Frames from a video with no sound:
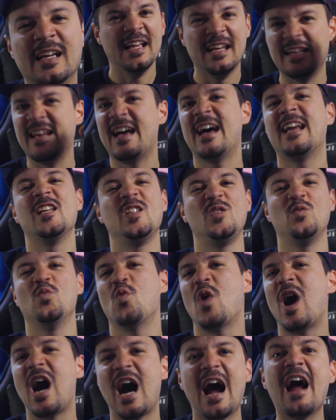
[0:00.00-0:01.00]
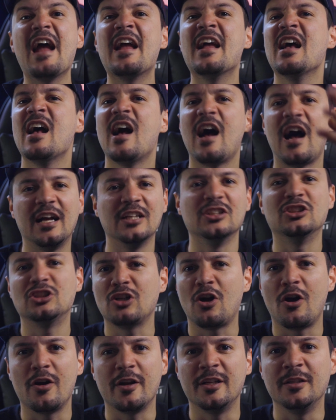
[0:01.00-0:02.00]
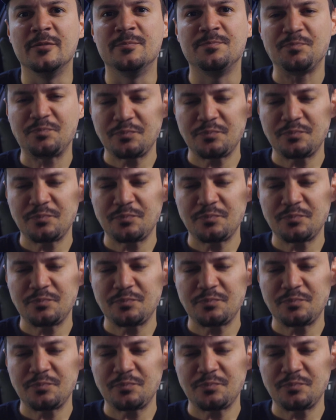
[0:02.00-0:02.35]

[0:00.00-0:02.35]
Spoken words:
And that is why I started,